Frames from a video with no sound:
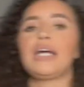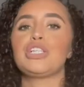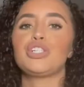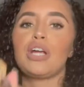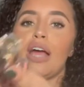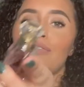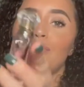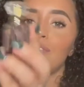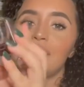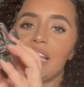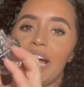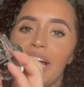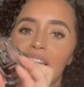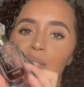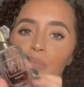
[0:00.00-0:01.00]
travel
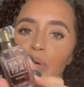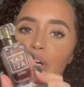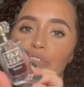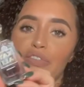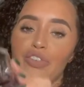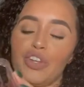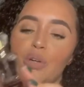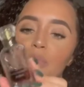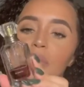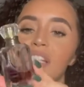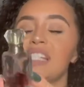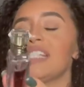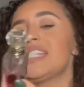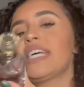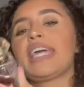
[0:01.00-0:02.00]
size perfume,
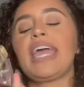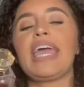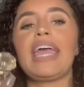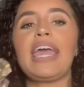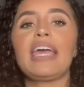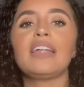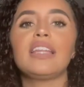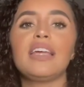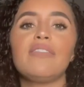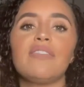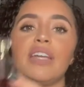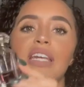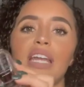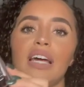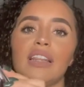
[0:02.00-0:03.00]
this is the Kaylee
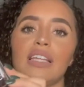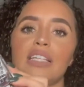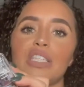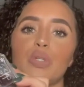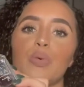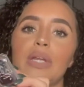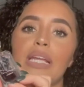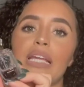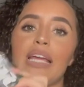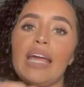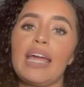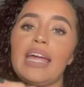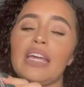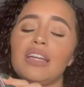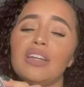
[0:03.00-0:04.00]
Vanilla
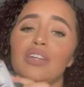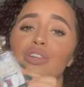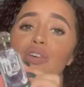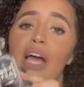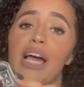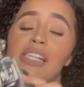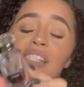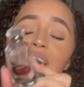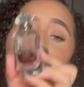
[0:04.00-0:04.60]
28. You guys, it